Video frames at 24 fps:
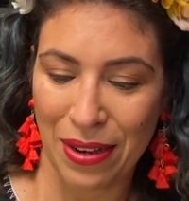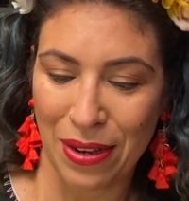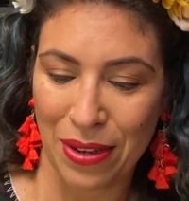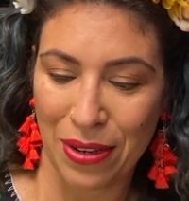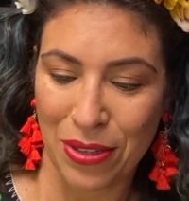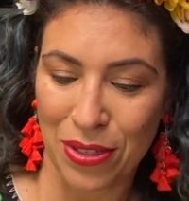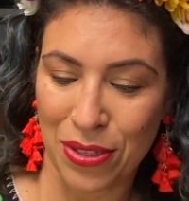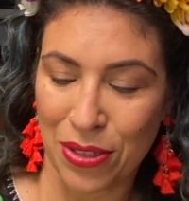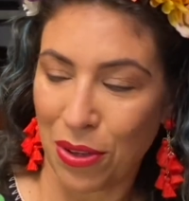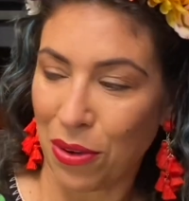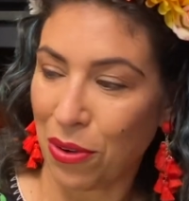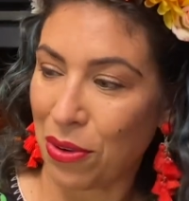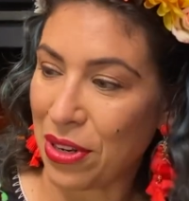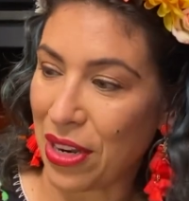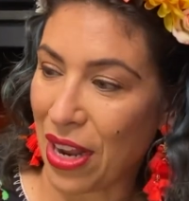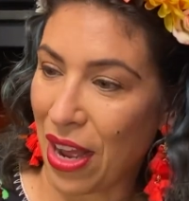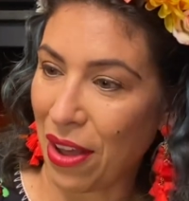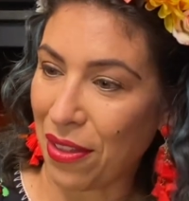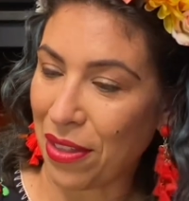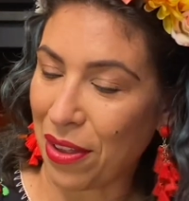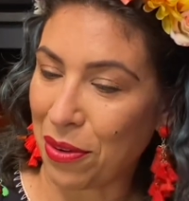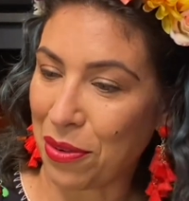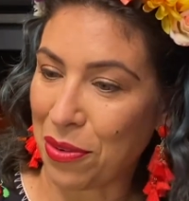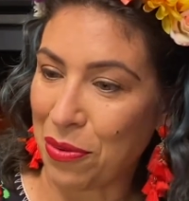So now
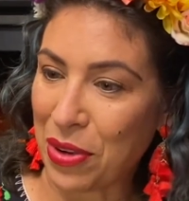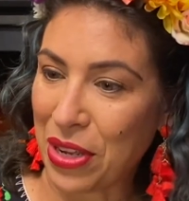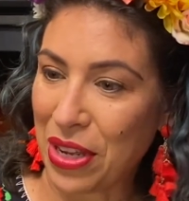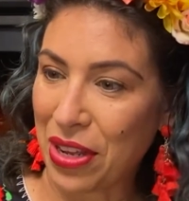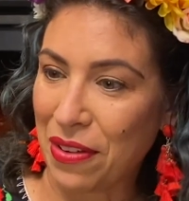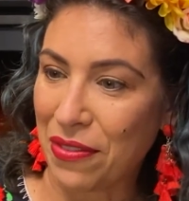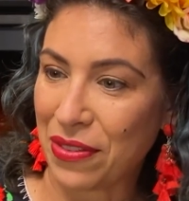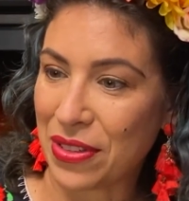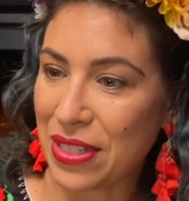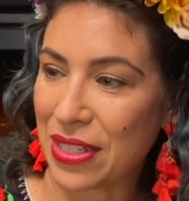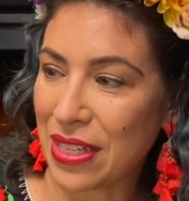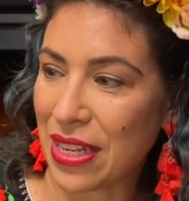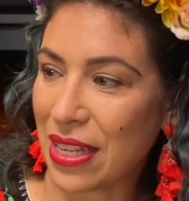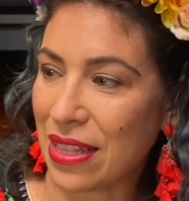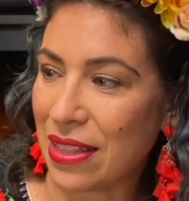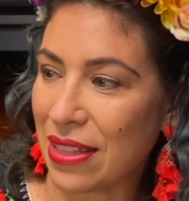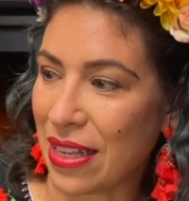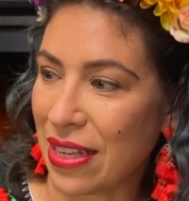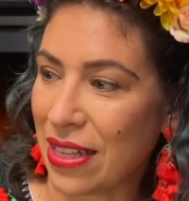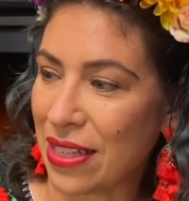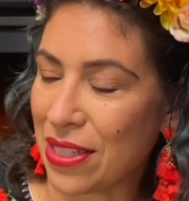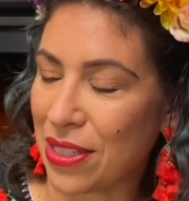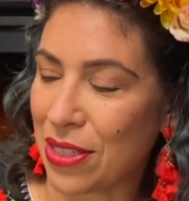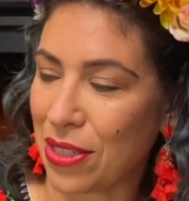that we have seen
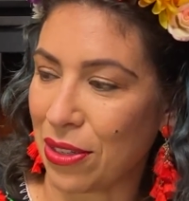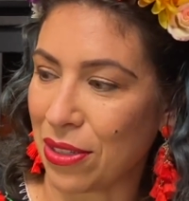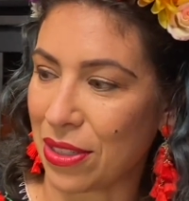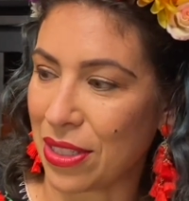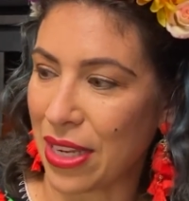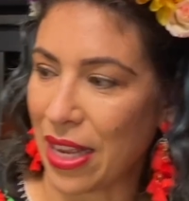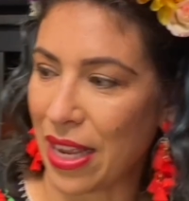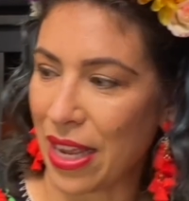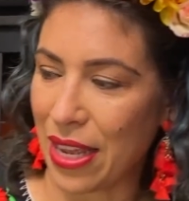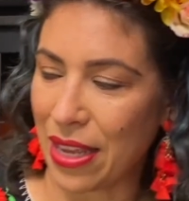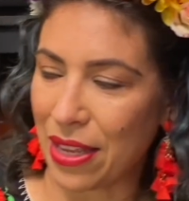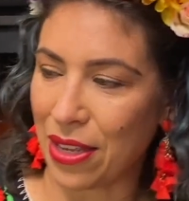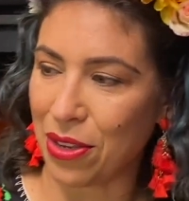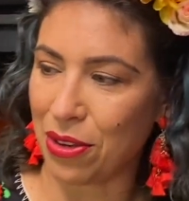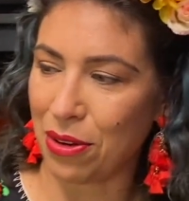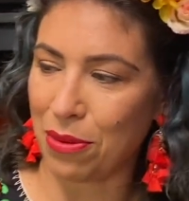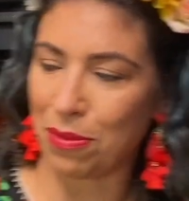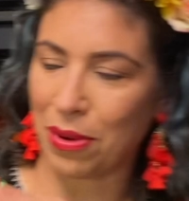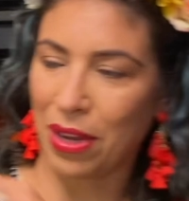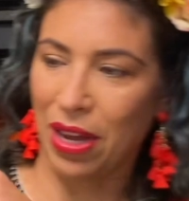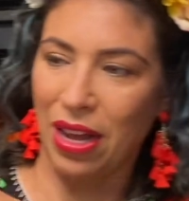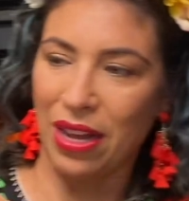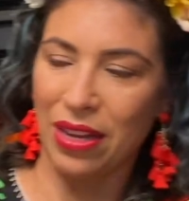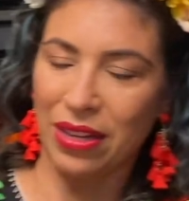this, you'll take your
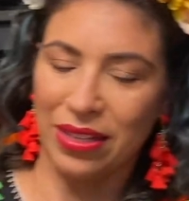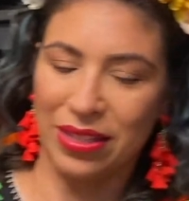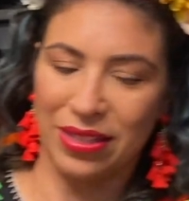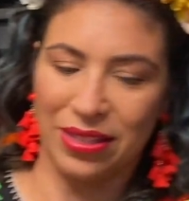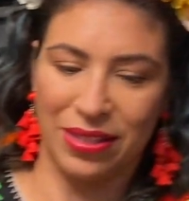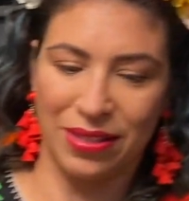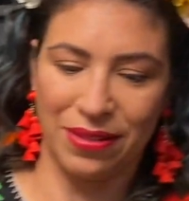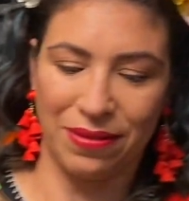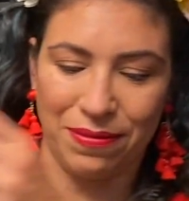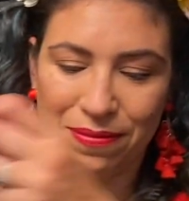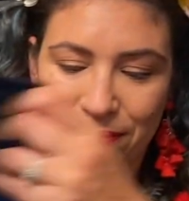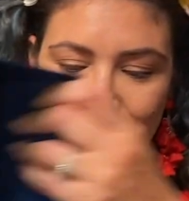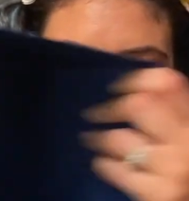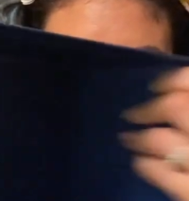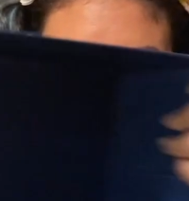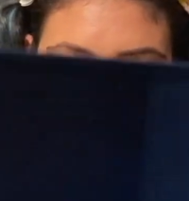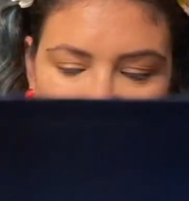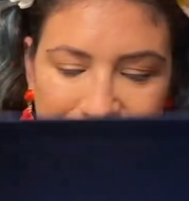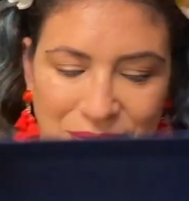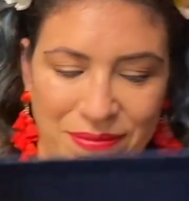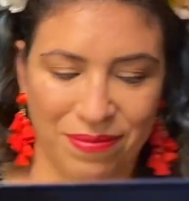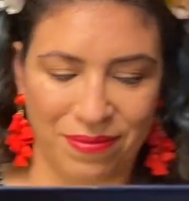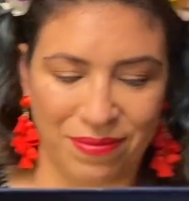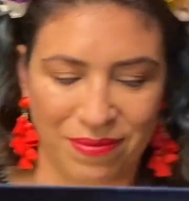box,
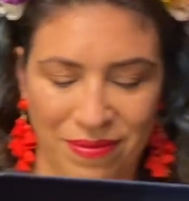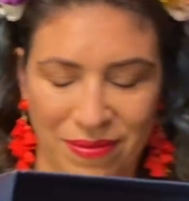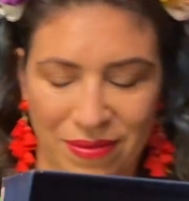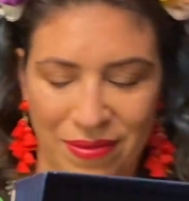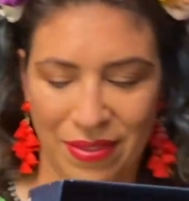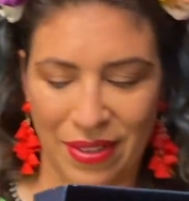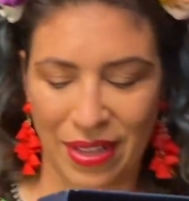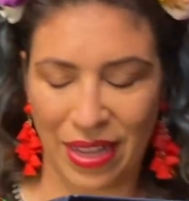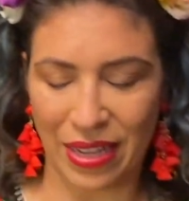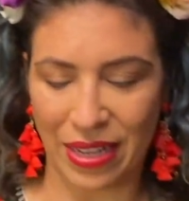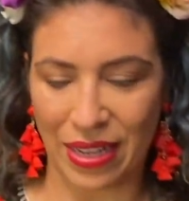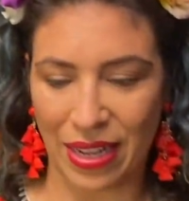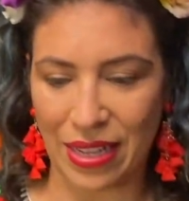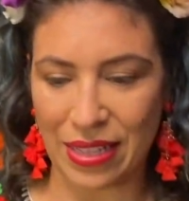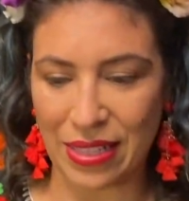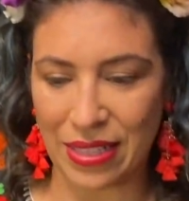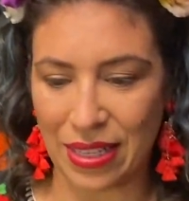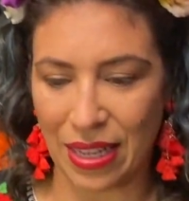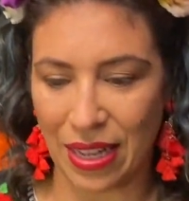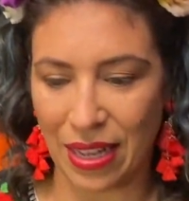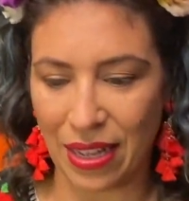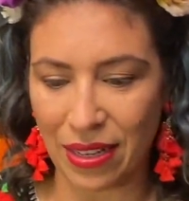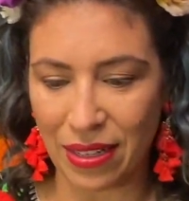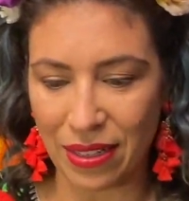like I
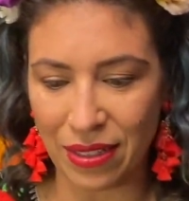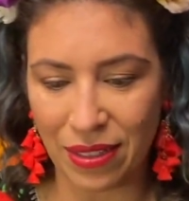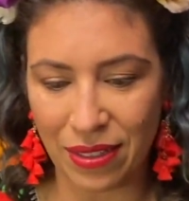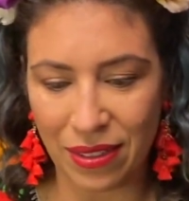said,